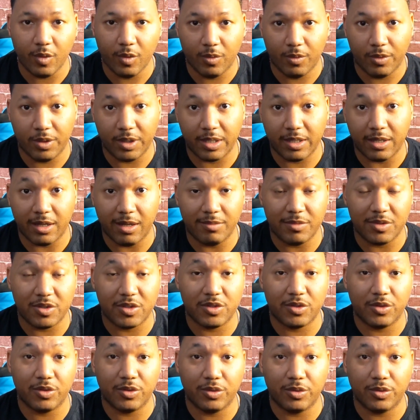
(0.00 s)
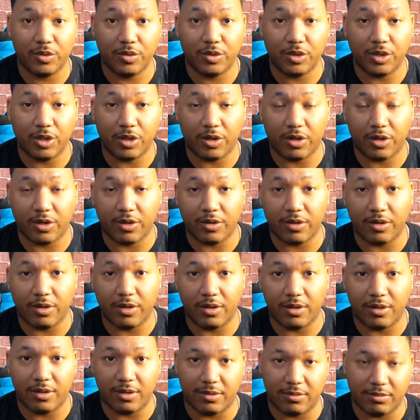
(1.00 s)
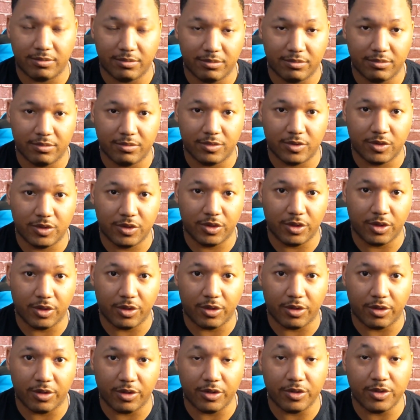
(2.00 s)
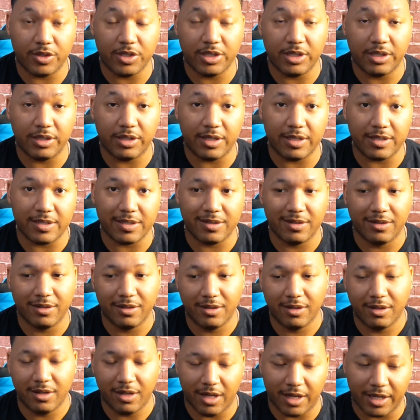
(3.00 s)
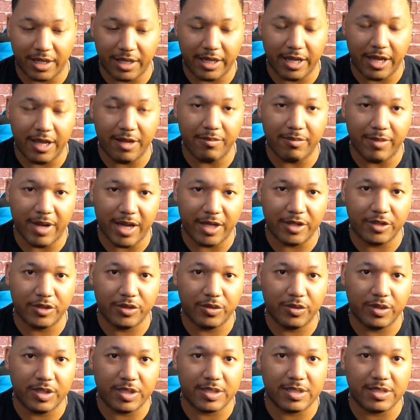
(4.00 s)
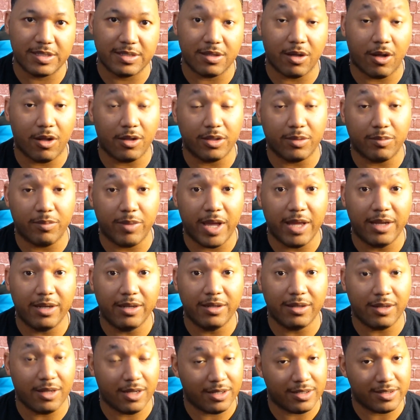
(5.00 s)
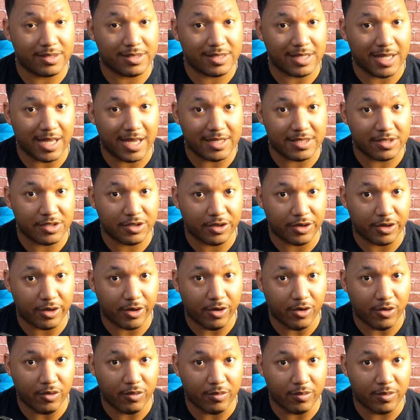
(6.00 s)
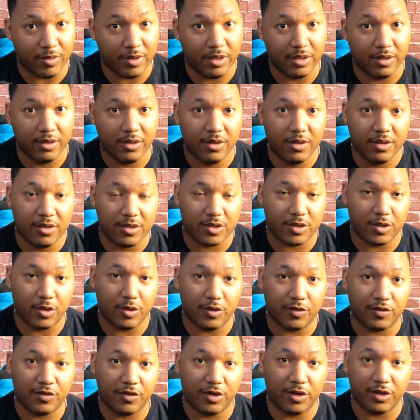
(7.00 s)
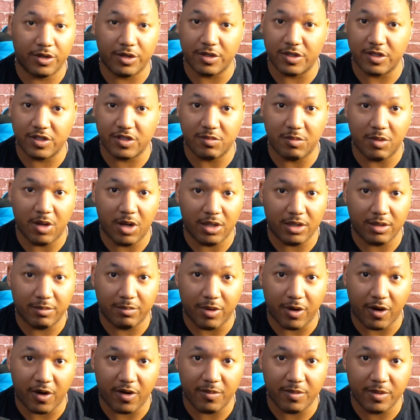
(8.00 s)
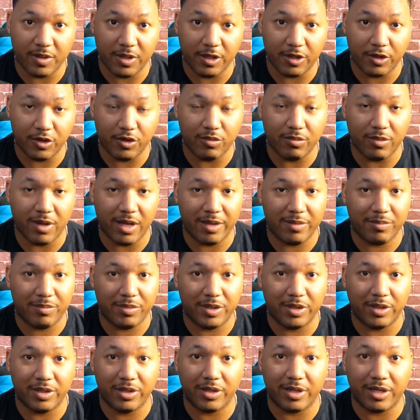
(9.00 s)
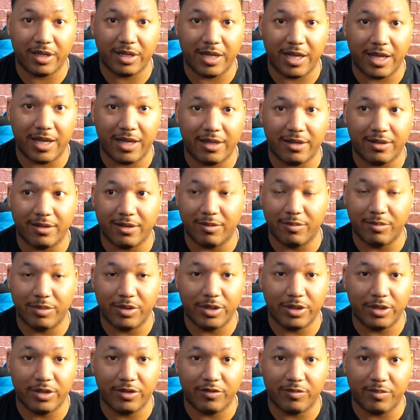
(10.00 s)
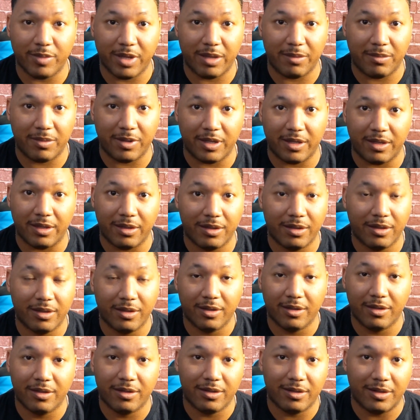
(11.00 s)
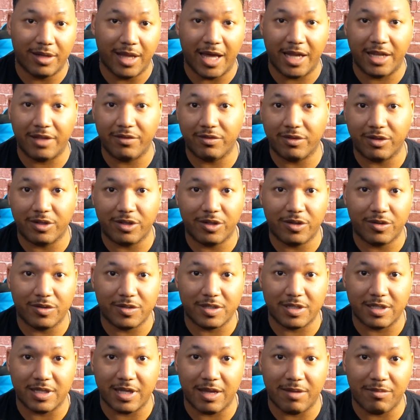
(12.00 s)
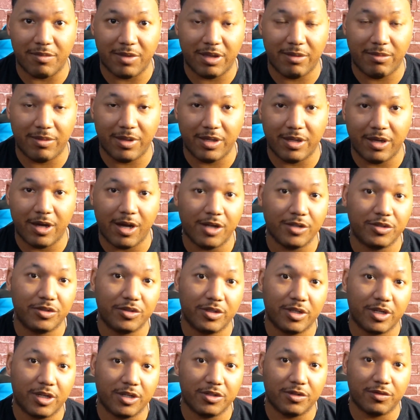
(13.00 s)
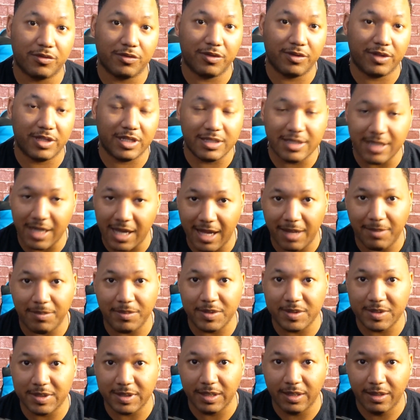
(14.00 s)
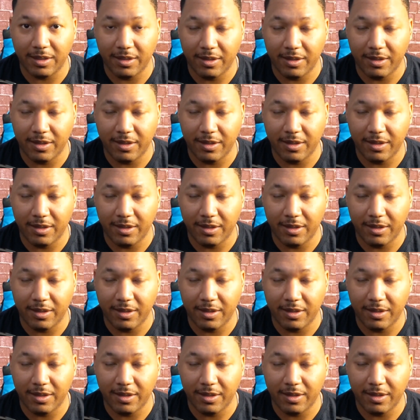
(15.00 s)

when it comes to your utilities. Again, mind you, this is all dependent on the size of your home. So if you're in a small apartment, you might be looking at a bill of maybe not even close to that, maybe 100, 150 tops,